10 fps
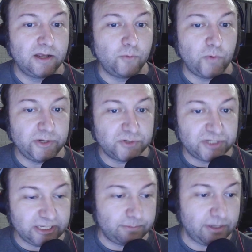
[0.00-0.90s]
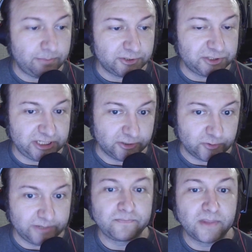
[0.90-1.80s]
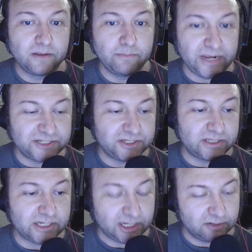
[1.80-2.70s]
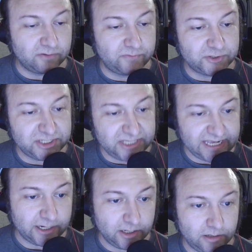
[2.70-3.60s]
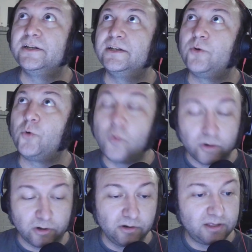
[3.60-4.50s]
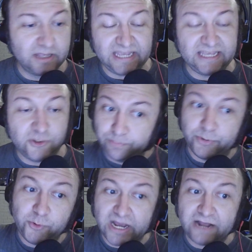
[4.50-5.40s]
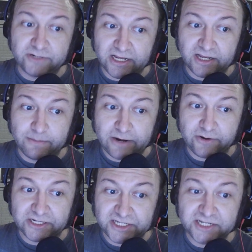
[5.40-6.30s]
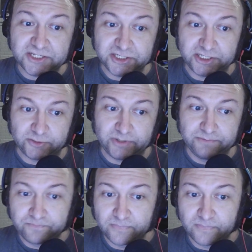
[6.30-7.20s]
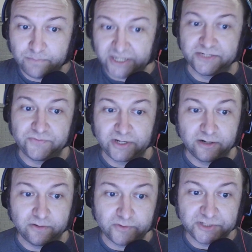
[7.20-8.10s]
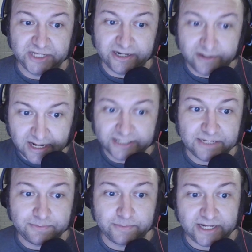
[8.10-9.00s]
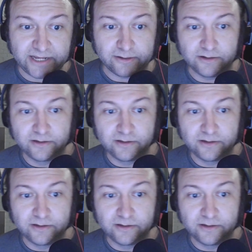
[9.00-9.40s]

when you steal people's children based on the color of their skin. Or you boot out uh, American citizen children because of the color of their skin. Not acceptable either.